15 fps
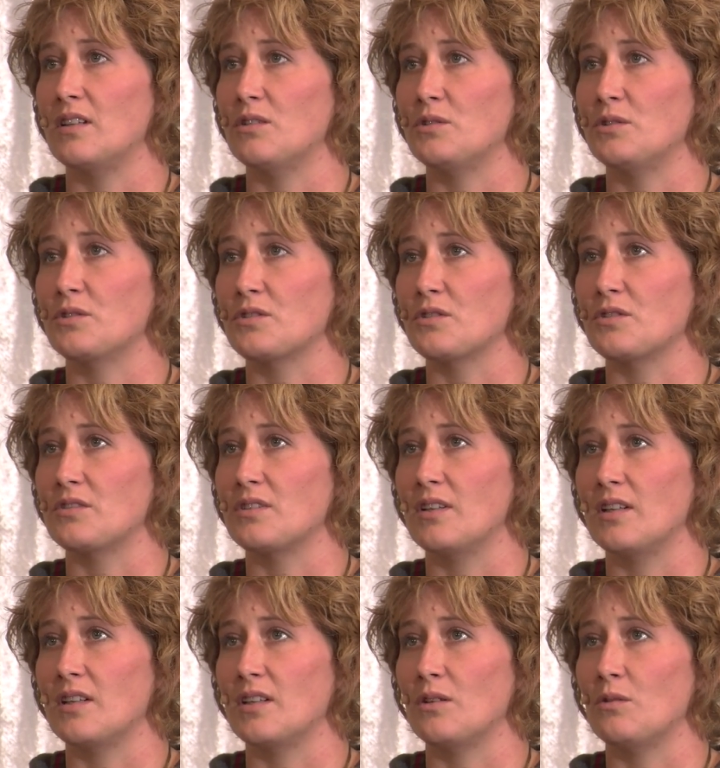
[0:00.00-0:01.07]
elders are
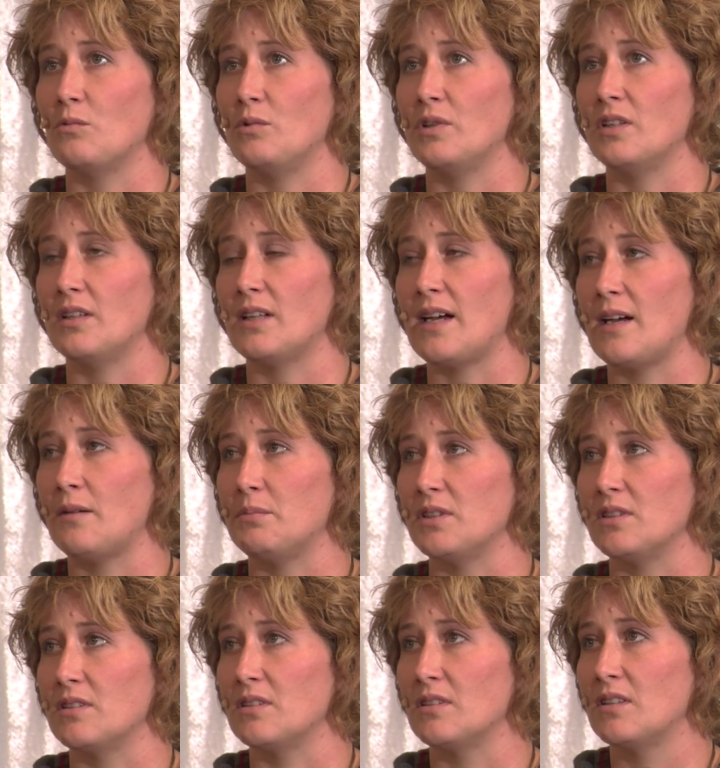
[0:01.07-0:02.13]
saying will
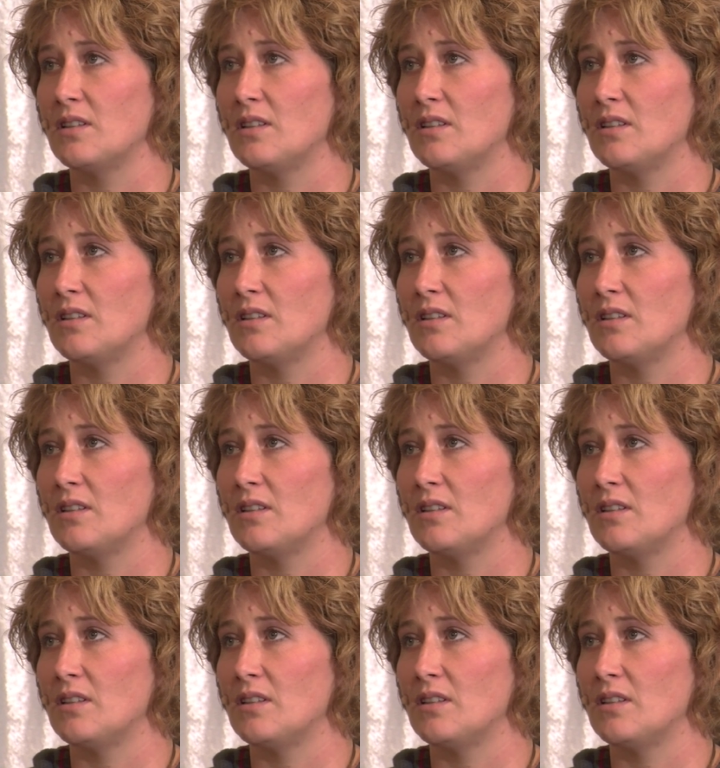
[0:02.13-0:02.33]
happen.